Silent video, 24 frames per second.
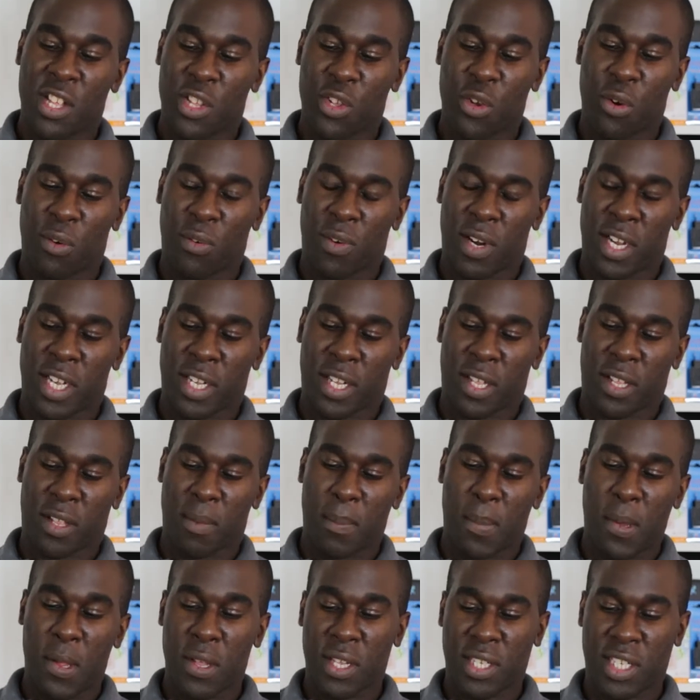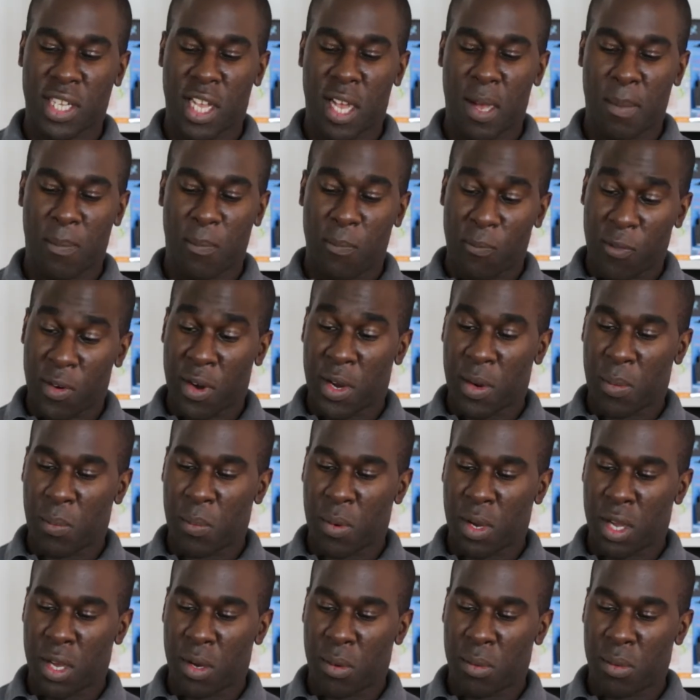your uh, computer setup very
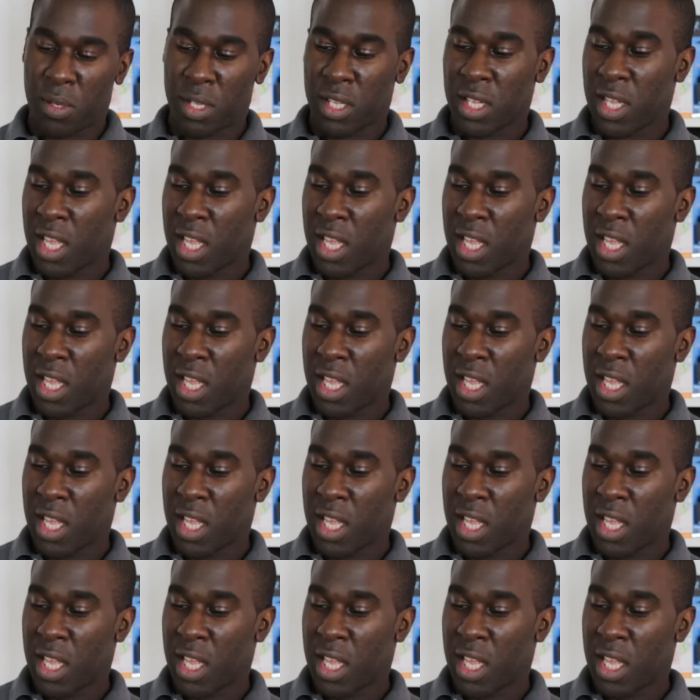well.